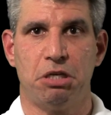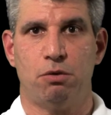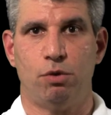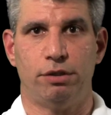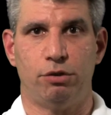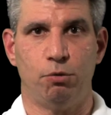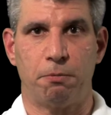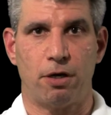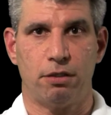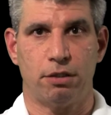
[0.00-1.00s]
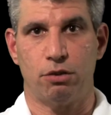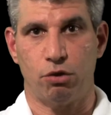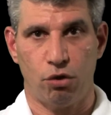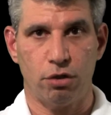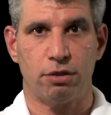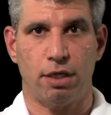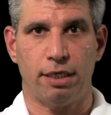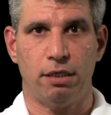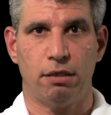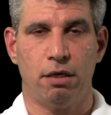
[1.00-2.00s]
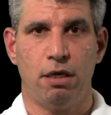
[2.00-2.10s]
what due process looks like,